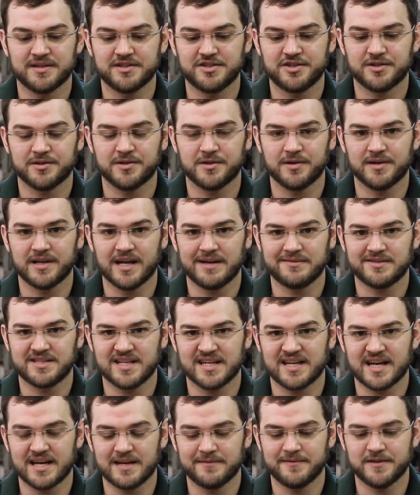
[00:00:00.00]
that you're going to have to
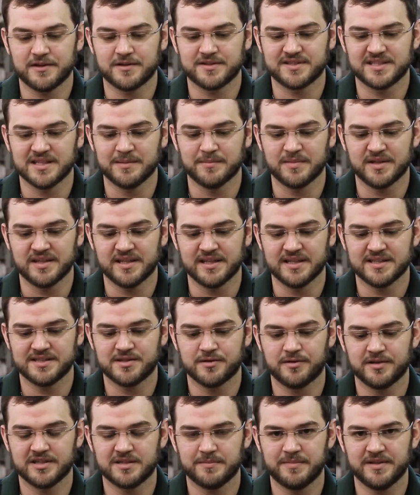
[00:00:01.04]
take out of your assembly is
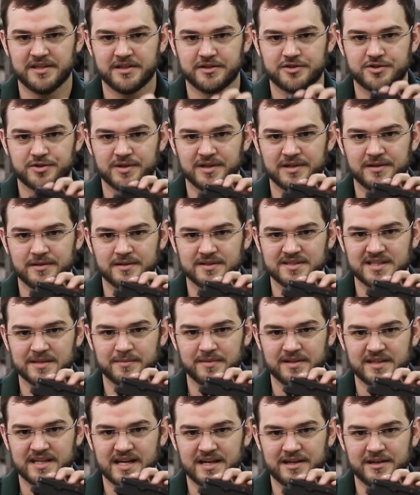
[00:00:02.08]
going to be your trigger
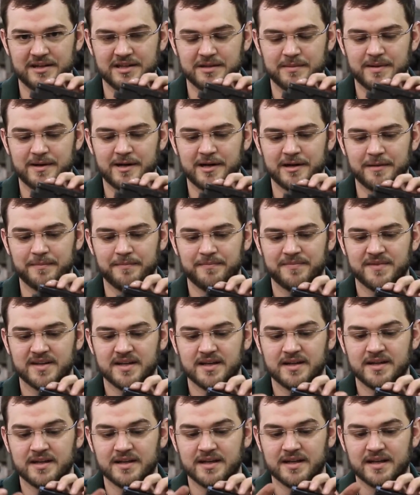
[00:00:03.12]
assembly down here in the bottom.
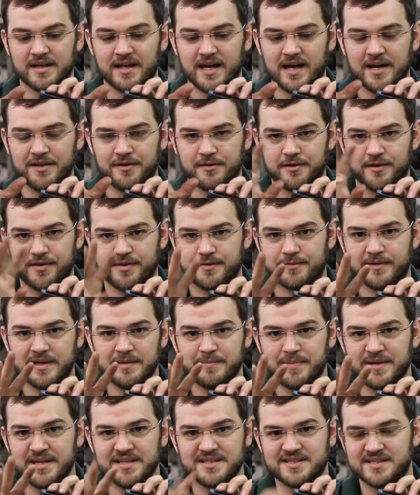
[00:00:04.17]
Now, there are three
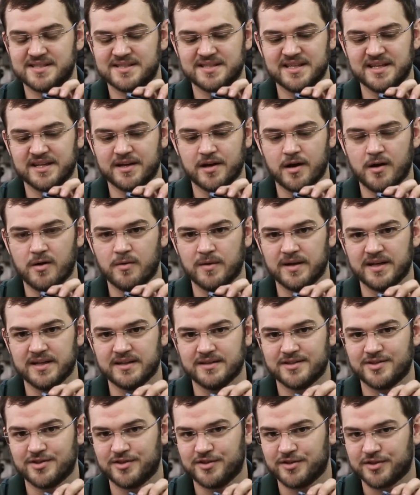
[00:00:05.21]
pieces that go
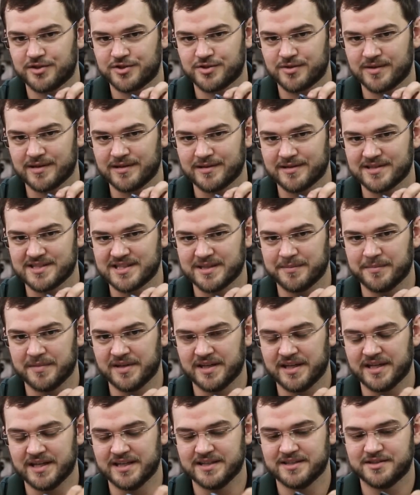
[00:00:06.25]
into your trigger
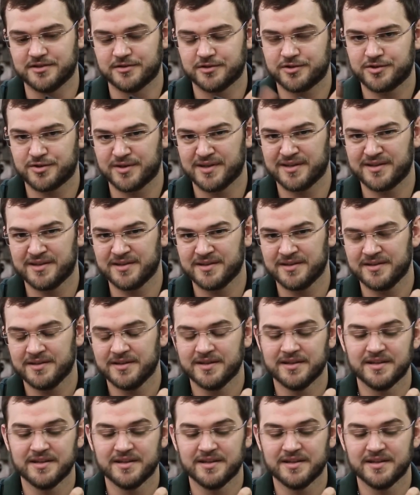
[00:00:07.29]
assembly. It is your trigger,